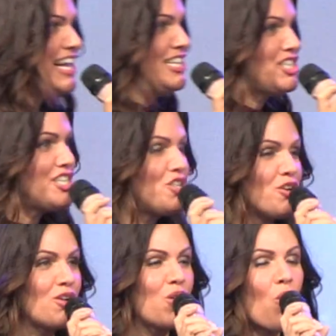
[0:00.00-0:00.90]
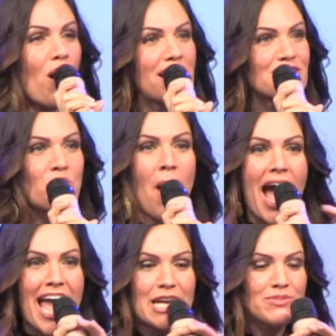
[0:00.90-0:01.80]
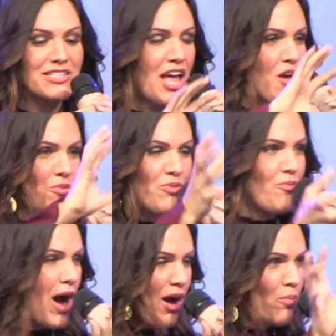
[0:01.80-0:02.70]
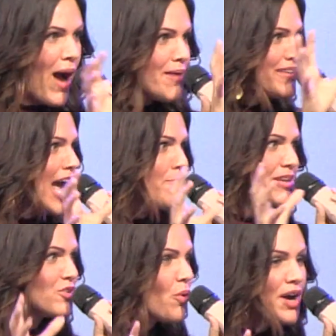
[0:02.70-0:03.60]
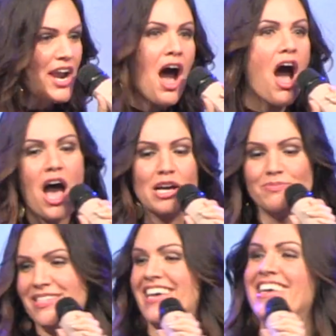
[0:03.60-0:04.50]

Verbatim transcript: she took Clorox wipes, uh, wiped down my doorknobs,